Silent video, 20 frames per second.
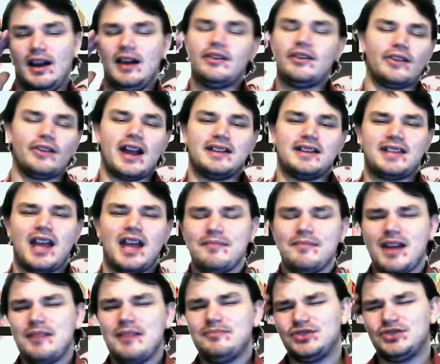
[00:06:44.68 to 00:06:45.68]
I don't know guys,
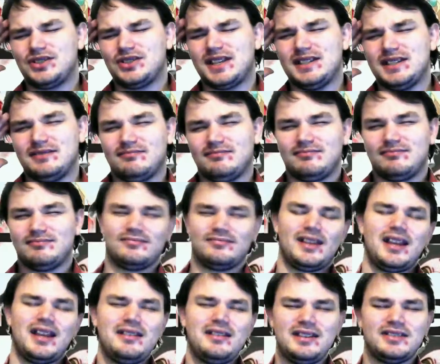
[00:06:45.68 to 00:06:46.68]
I'm just getting,
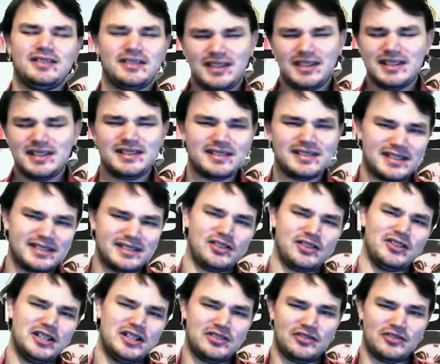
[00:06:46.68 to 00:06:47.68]
this is
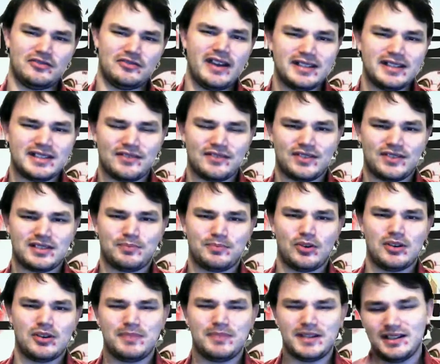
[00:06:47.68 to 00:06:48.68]
turning into a rant after this
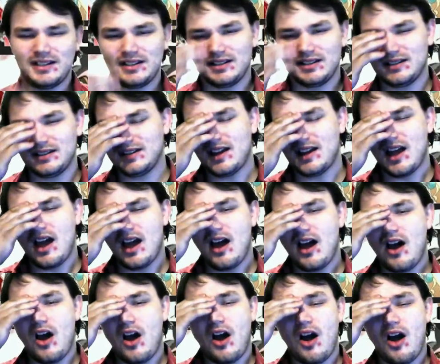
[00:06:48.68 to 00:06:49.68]
point, but
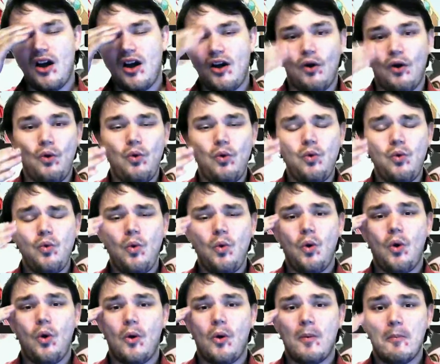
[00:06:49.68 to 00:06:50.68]
oh
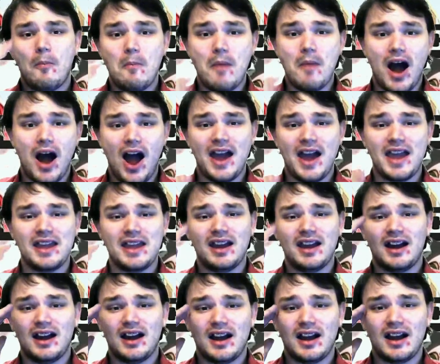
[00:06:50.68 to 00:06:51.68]
my
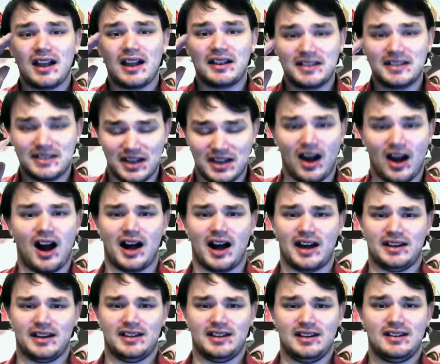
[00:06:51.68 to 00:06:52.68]

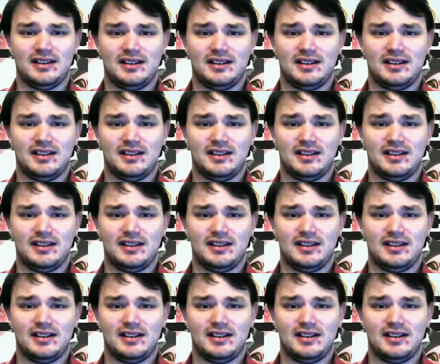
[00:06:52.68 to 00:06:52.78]
god.